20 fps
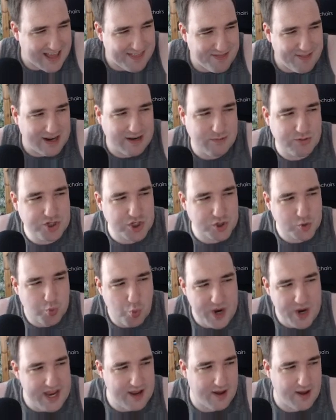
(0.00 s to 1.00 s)
feel it was just
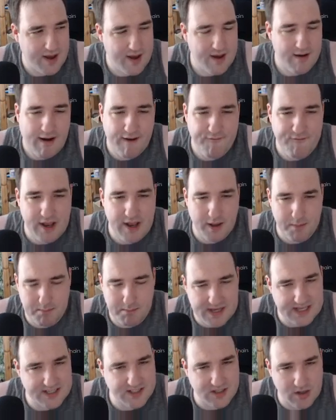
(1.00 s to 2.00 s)
weak. I feel it
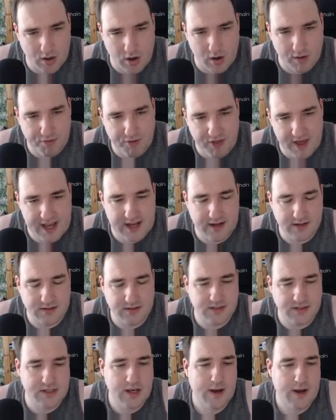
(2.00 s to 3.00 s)
missed a lot of
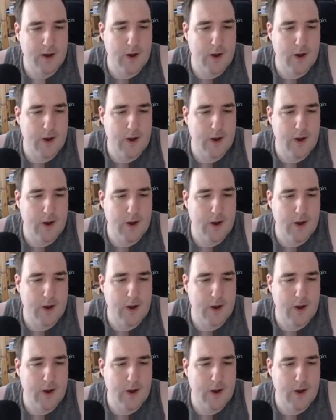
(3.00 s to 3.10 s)
things.